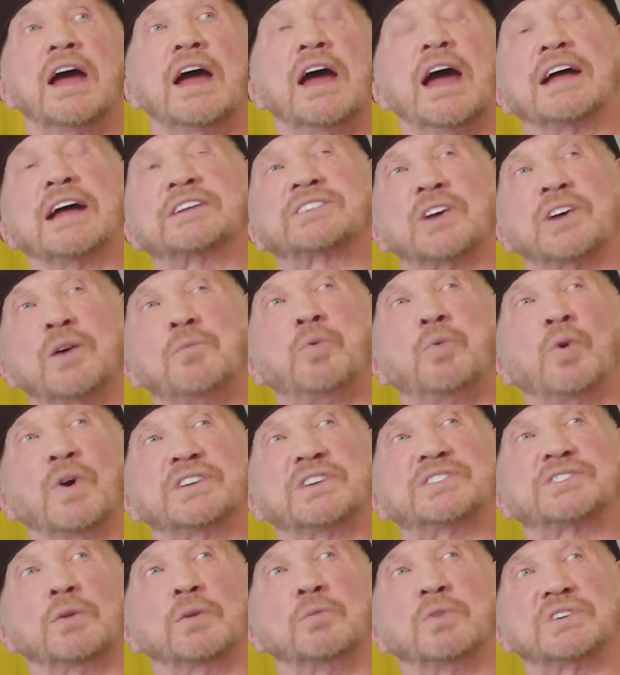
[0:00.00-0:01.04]
at some point
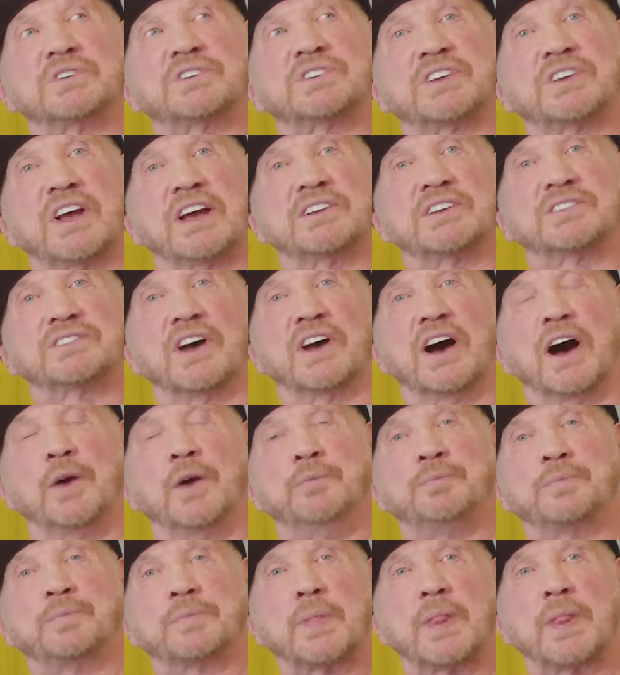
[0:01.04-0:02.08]
someone says,
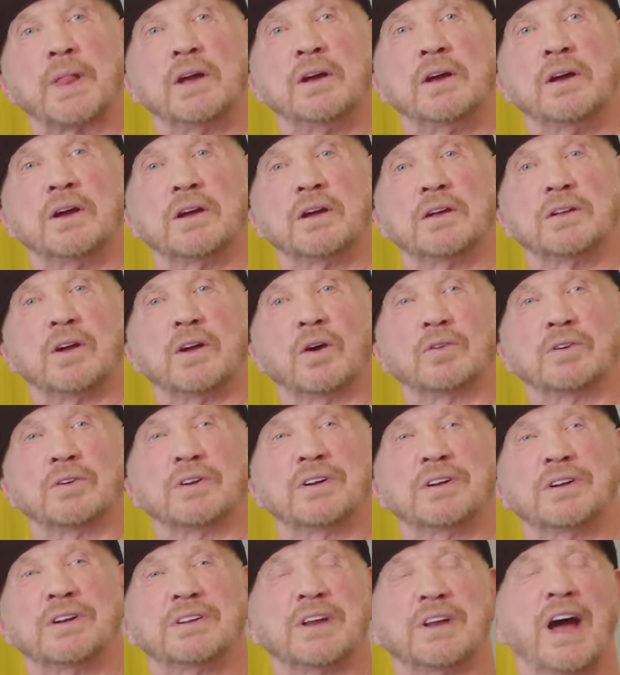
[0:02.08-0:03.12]
um, you know,
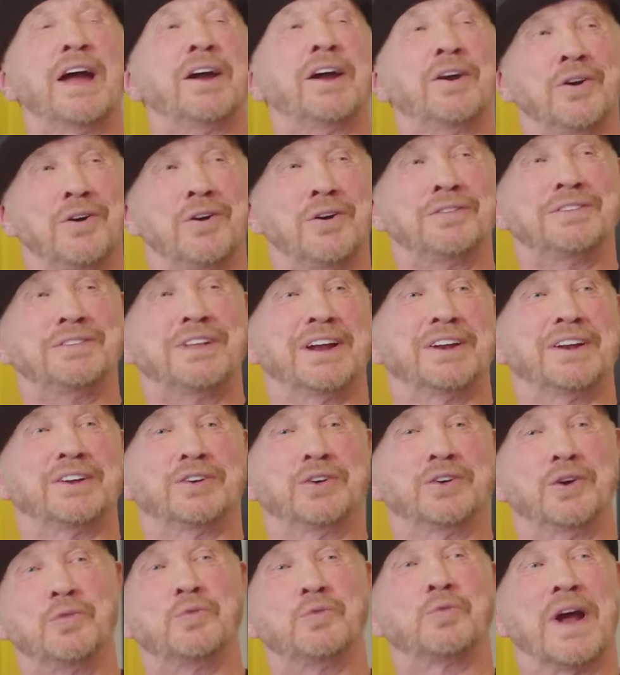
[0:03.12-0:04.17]
I heard that
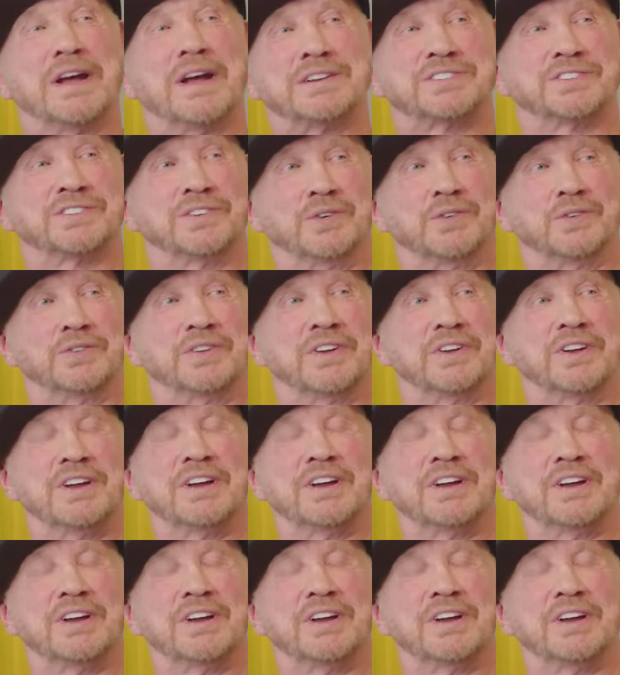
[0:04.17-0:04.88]
you wrestled.